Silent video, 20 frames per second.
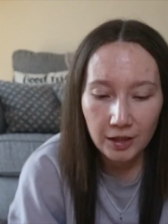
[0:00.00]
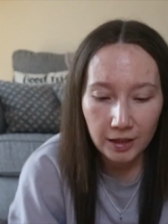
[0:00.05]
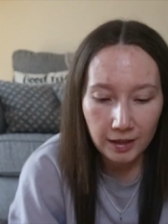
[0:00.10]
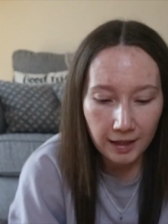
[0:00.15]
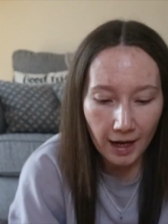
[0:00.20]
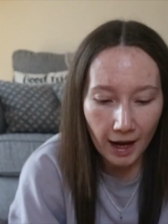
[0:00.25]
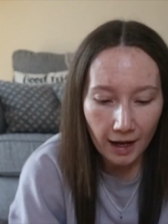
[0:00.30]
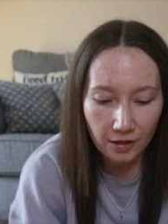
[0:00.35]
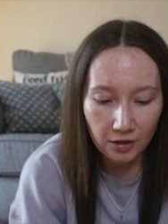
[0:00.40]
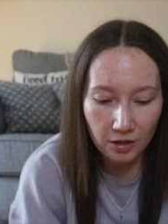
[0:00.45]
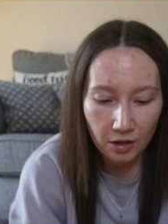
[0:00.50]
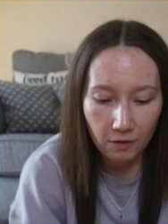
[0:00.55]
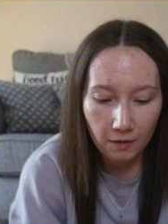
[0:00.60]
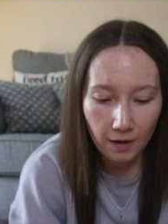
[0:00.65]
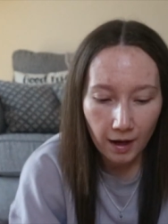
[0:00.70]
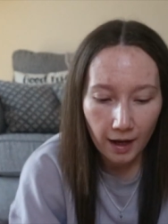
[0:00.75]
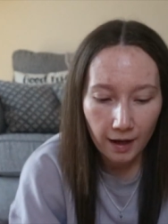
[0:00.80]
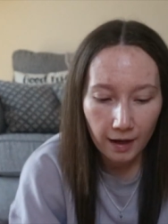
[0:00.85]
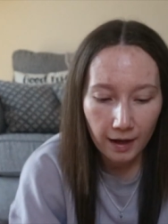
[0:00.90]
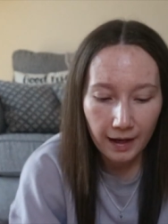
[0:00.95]
yeah,
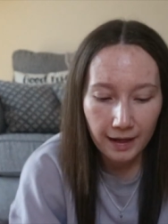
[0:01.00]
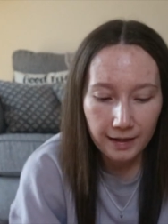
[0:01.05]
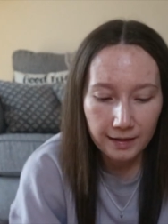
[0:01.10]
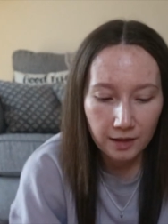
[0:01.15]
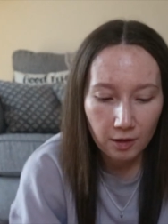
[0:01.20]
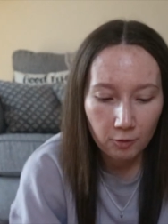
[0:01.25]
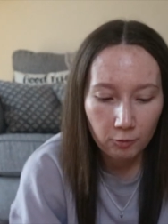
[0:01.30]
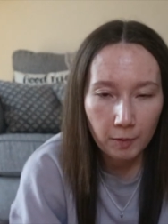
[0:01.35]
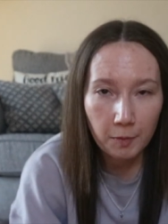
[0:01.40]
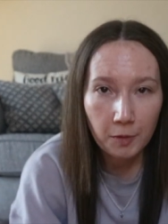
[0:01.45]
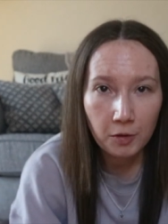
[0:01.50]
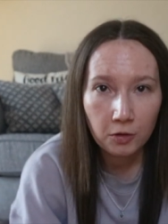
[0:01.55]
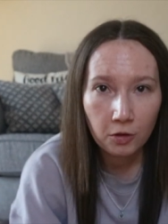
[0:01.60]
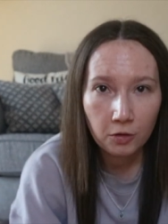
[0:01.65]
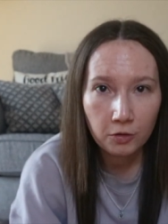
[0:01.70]
so it's the Rimmel